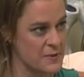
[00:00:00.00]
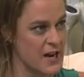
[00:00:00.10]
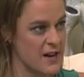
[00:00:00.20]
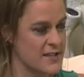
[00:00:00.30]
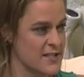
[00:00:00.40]
but
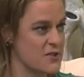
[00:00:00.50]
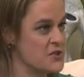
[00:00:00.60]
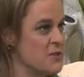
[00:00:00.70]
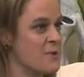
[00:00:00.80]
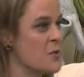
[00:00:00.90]
mm-hmm. how does a
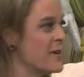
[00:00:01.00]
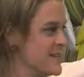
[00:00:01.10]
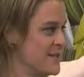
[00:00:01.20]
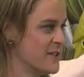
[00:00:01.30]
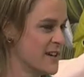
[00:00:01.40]
consumer
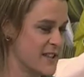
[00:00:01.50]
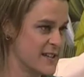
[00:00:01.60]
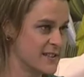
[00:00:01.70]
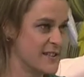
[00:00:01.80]
quantify that?